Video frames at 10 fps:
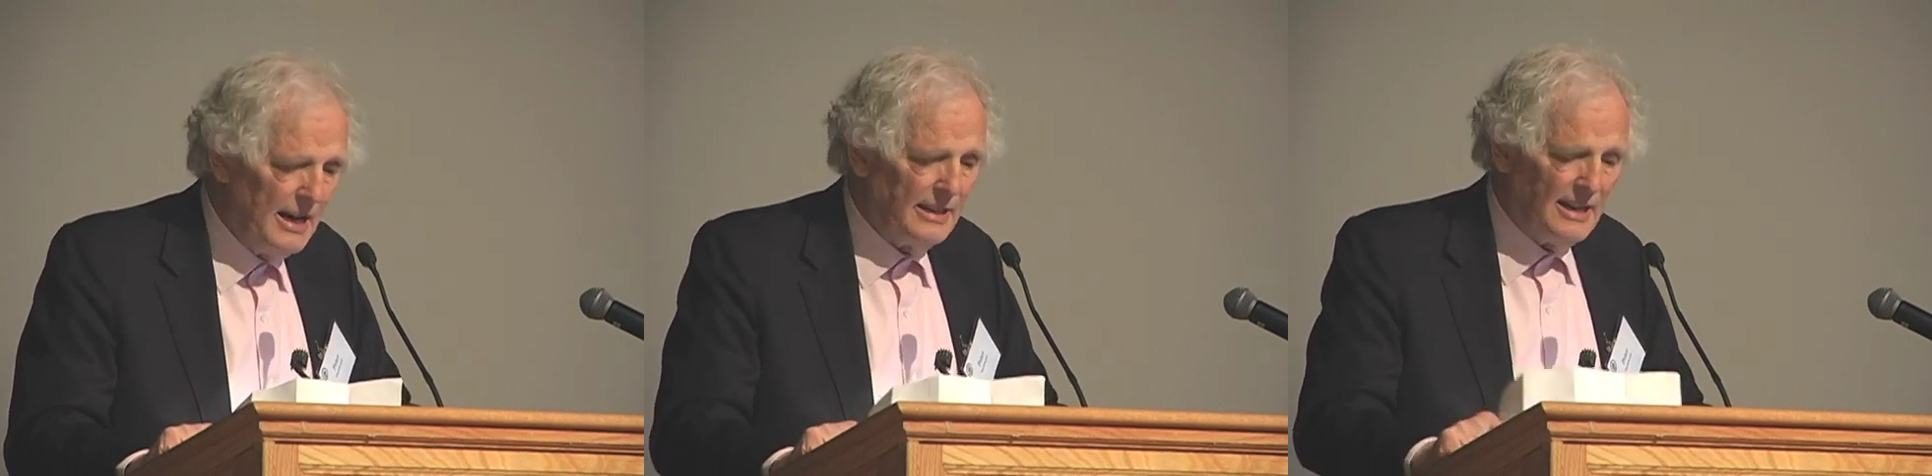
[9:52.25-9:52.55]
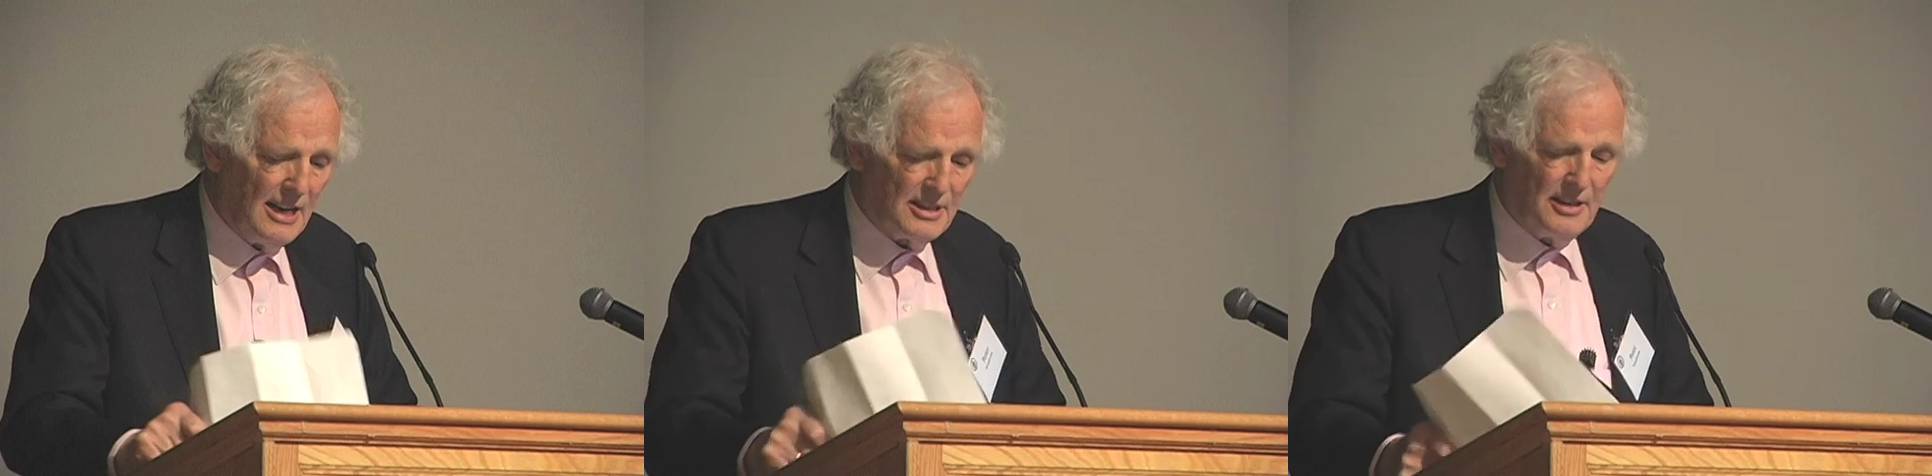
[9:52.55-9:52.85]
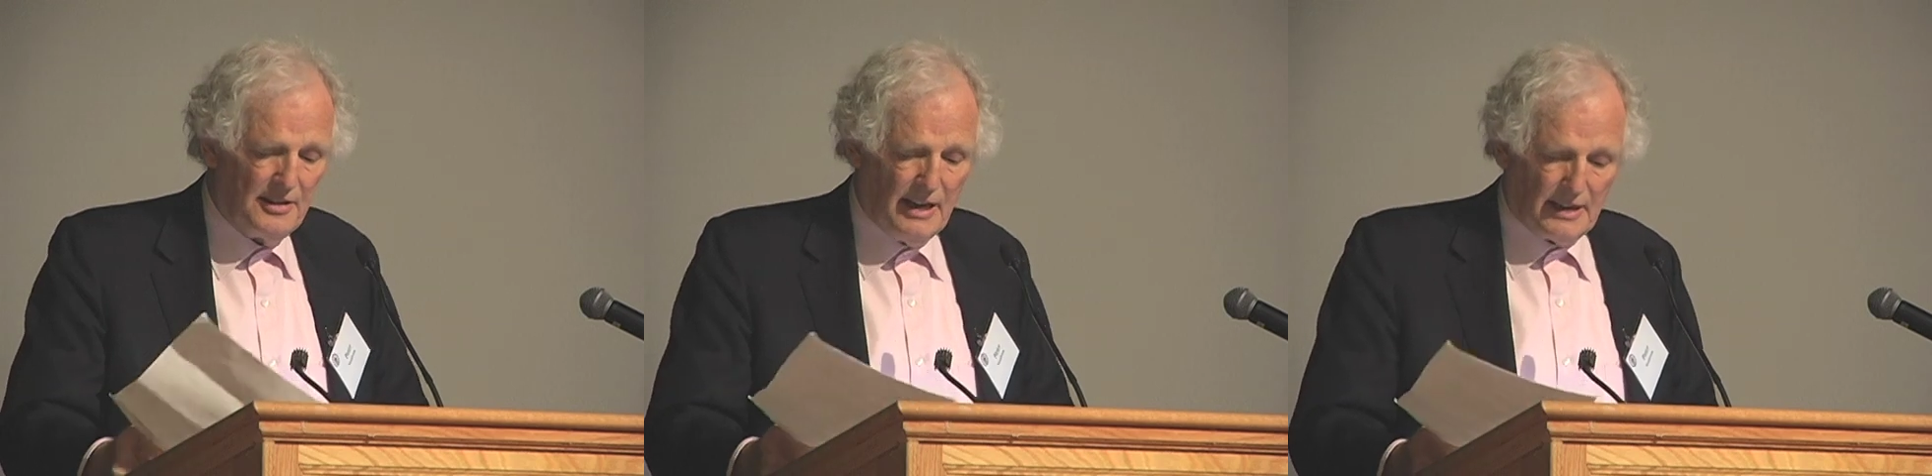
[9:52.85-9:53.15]
nasty
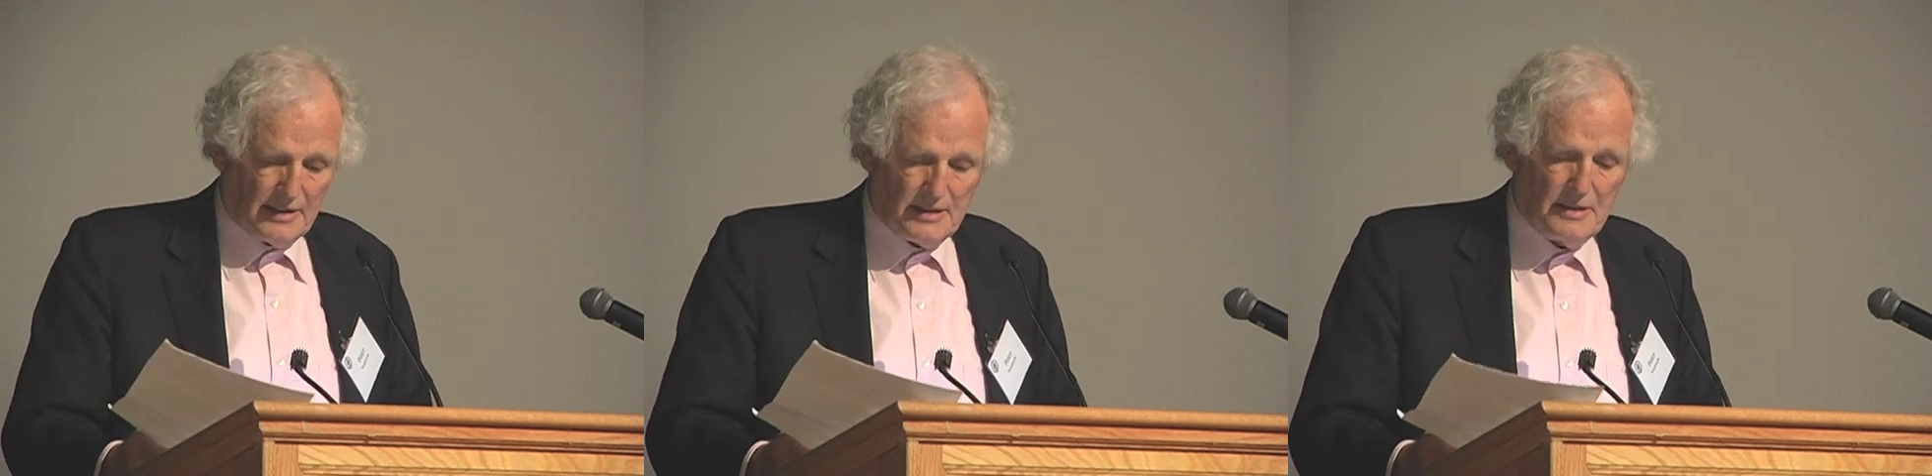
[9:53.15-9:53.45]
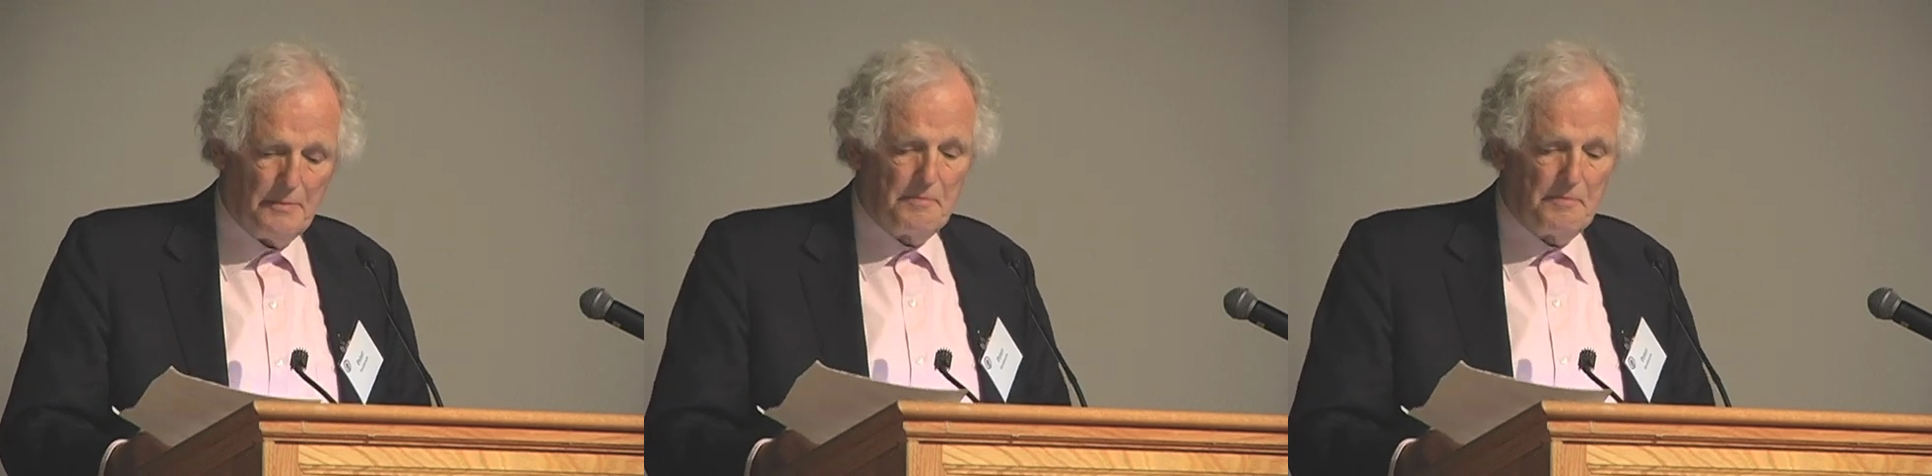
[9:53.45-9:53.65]
things.